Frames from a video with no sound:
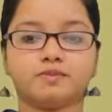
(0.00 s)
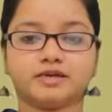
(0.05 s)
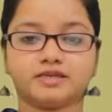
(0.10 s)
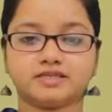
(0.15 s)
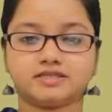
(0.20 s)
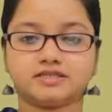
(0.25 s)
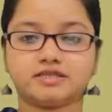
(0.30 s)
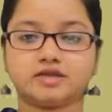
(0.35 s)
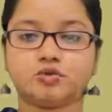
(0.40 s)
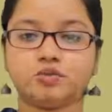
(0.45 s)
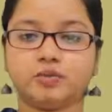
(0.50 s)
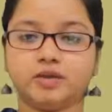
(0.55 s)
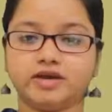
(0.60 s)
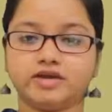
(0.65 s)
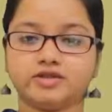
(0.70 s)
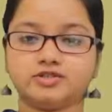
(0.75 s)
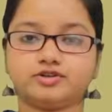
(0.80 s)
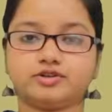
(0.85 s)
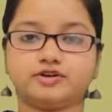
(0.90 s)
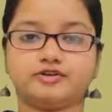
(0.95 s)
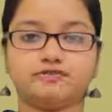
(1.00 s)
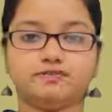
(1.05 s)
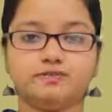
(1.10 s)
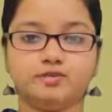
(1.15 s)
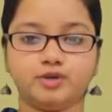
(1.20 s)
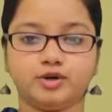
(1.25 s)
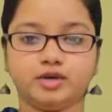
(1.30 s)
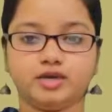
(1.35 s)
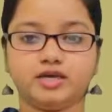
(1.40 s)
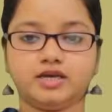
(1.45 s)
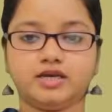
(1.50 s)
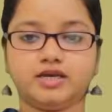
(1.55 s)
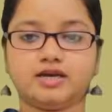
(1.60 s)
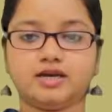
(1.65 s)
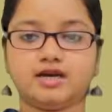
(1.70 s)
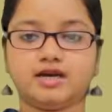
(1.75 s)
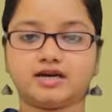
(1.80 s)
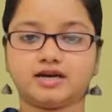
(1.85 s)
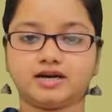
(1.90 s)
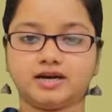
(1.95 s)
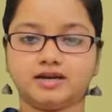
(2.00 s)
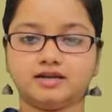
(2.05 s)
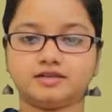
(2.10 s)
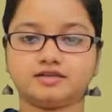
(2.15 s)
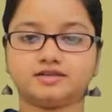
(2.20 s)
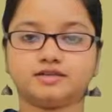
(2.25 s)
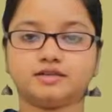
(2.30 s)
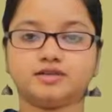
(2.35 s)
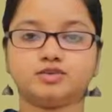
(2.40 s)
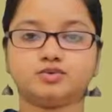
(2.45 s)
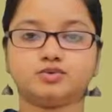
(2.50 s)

basic ways of bringing a culture